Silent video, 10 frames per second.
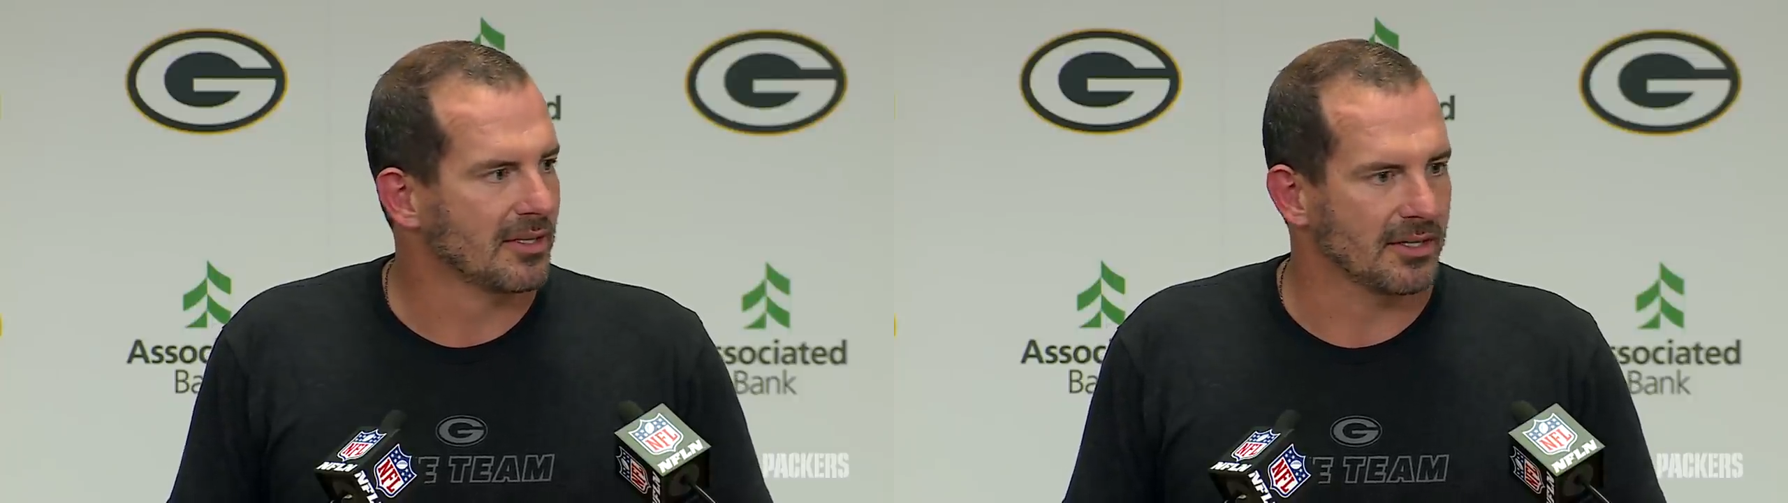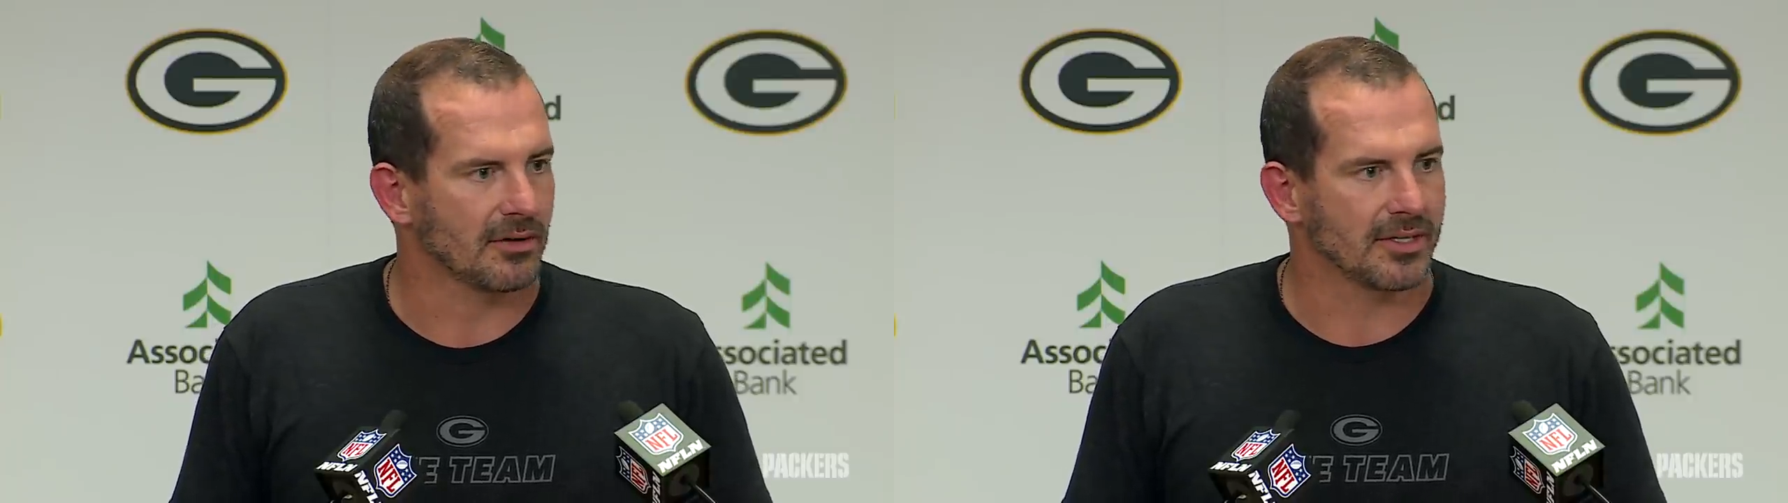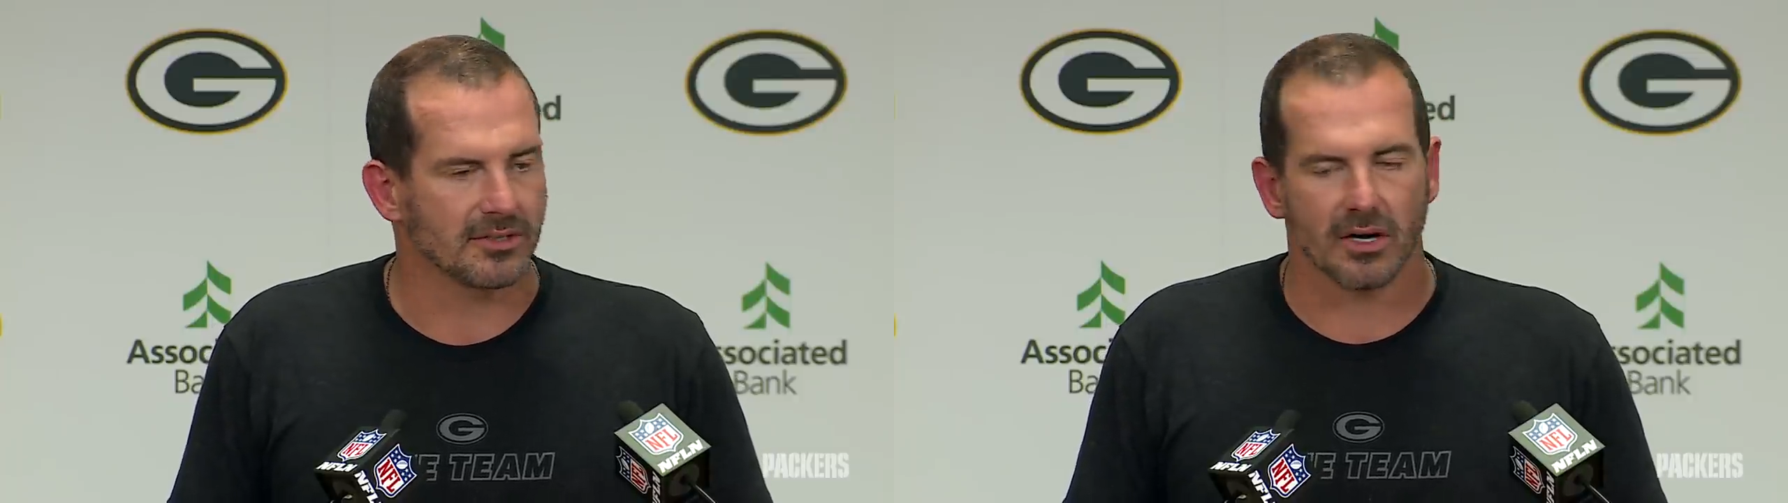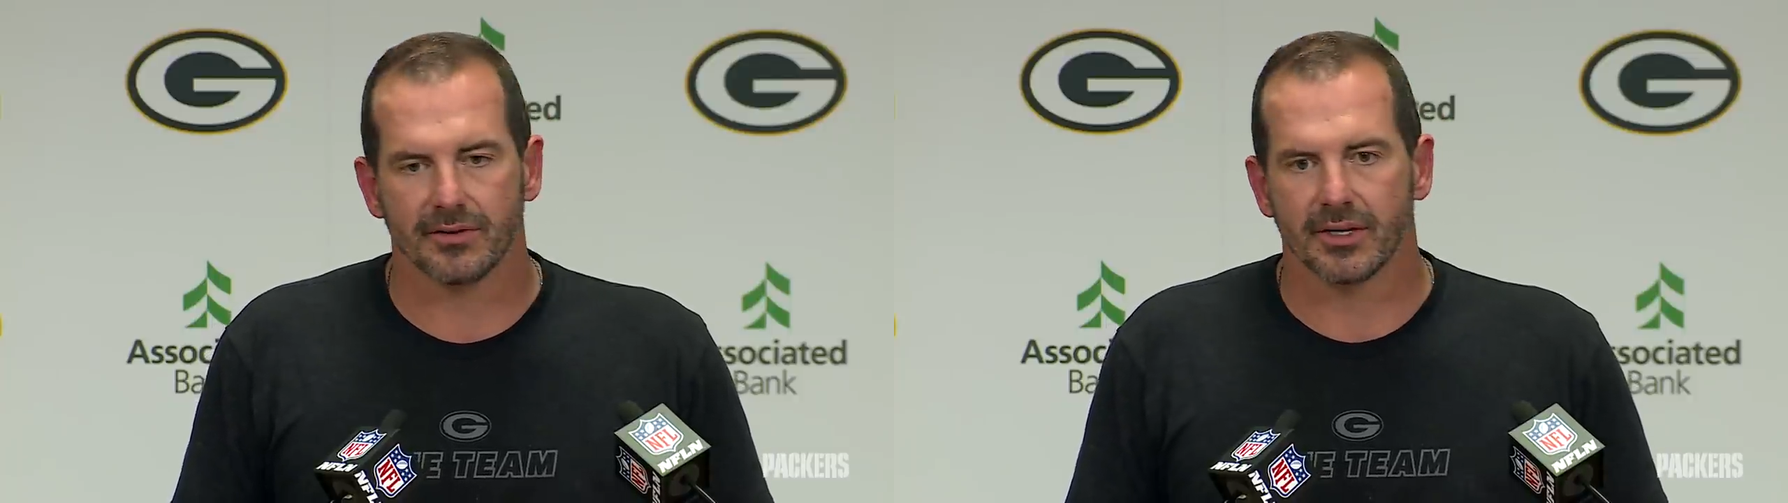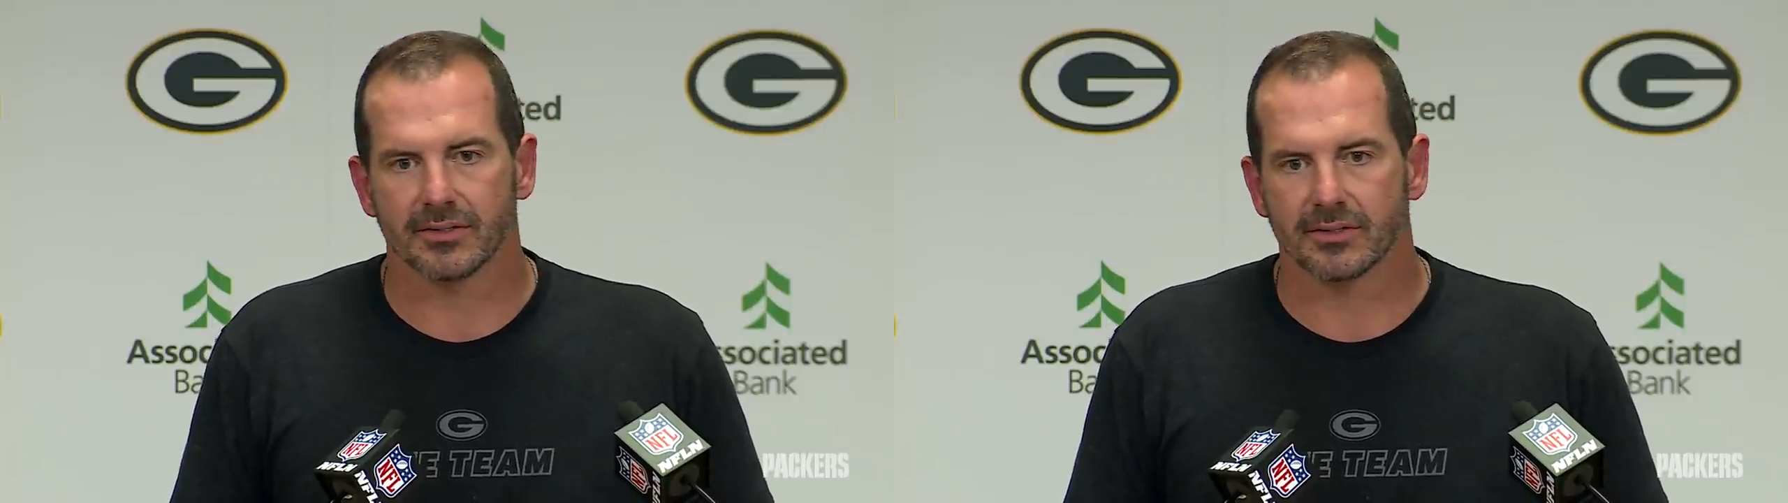you know, and he's on
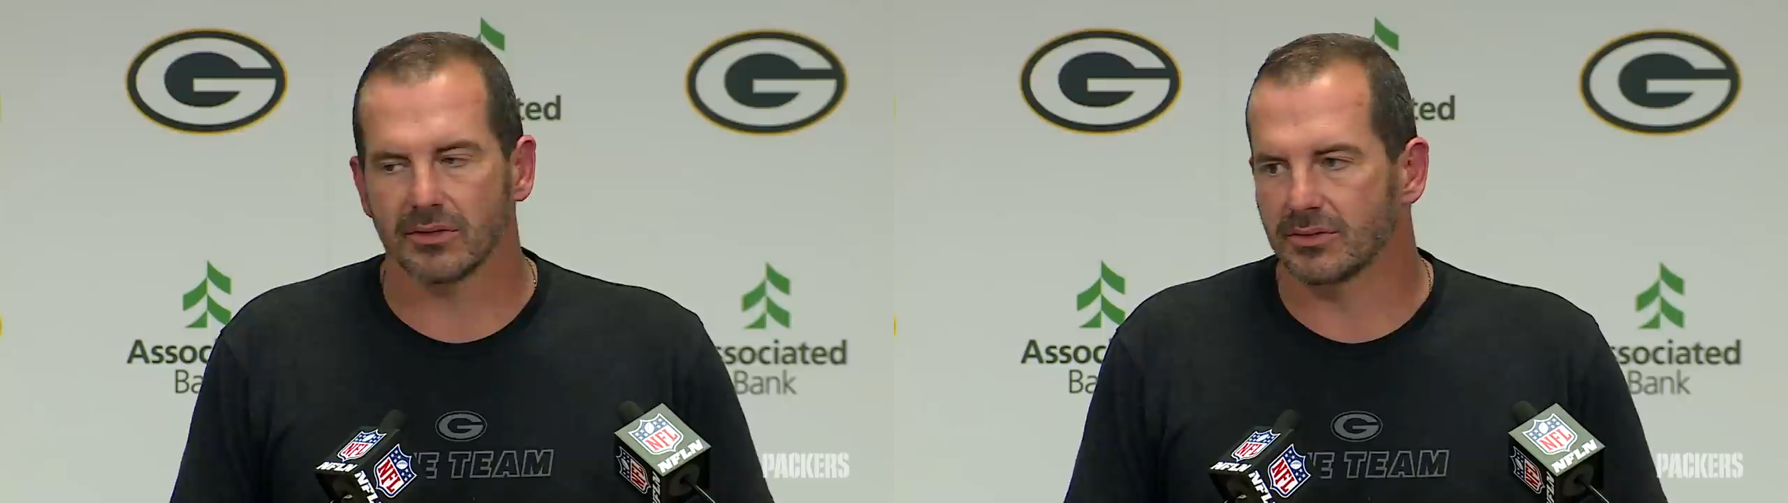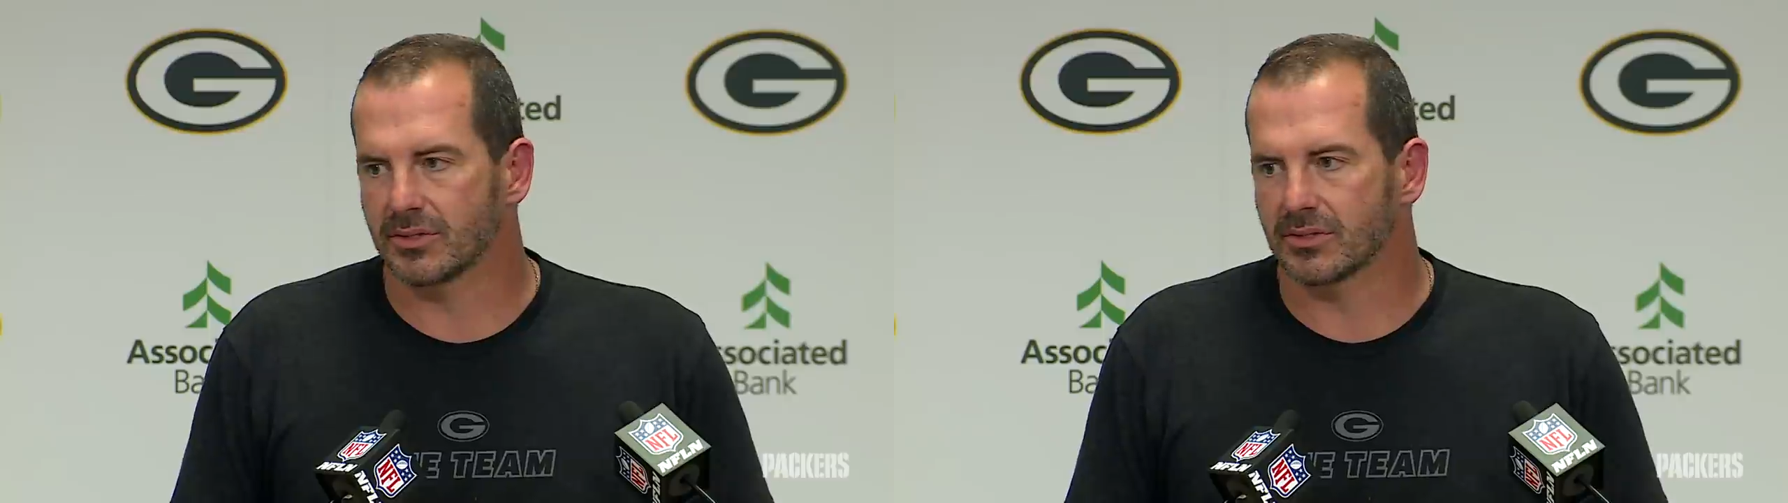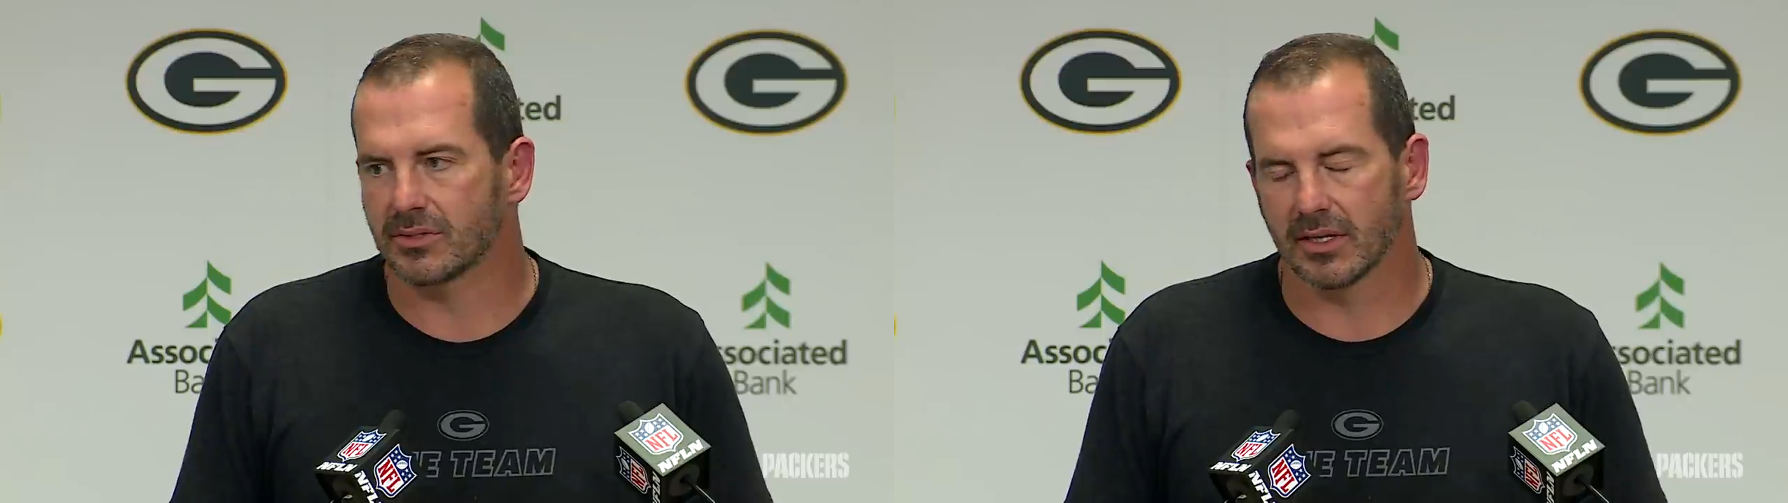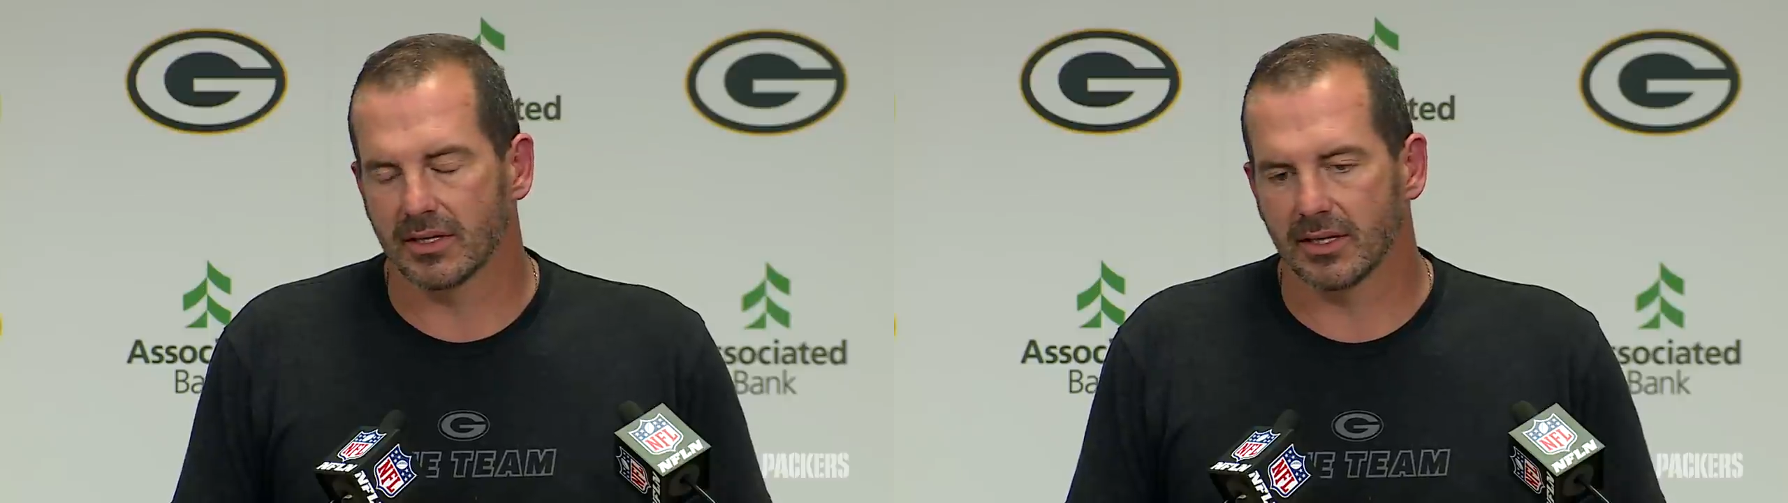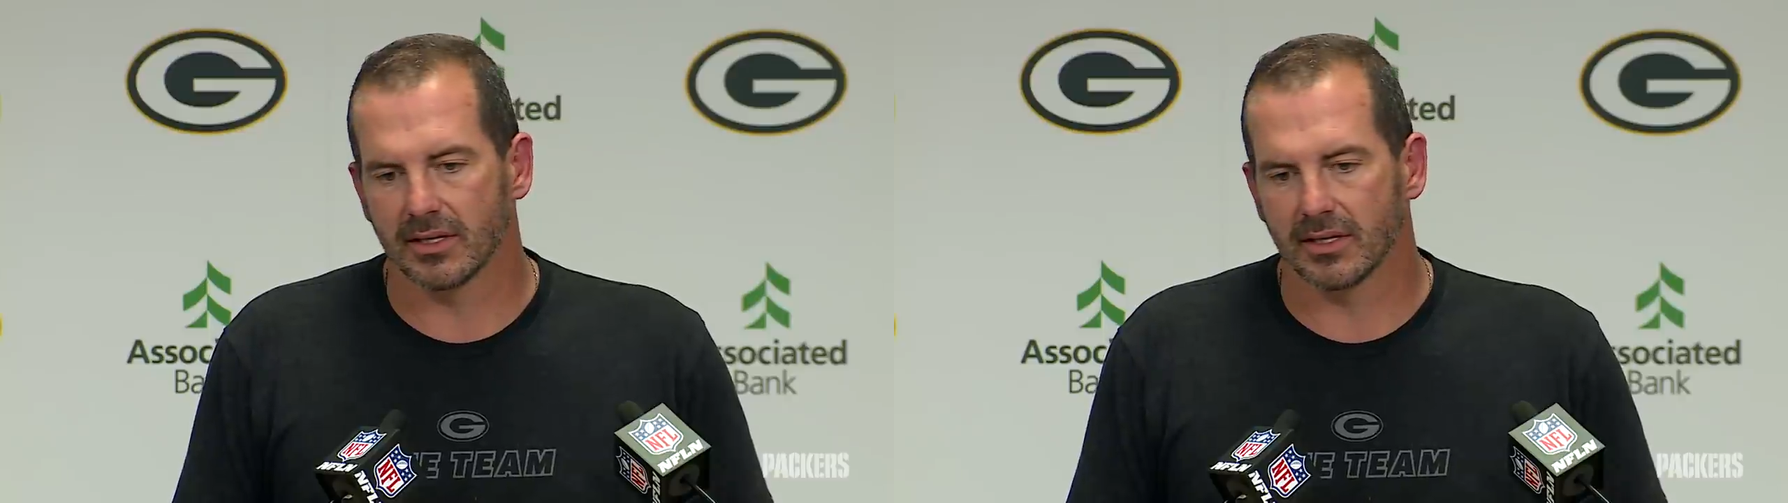there. And so it's just, I,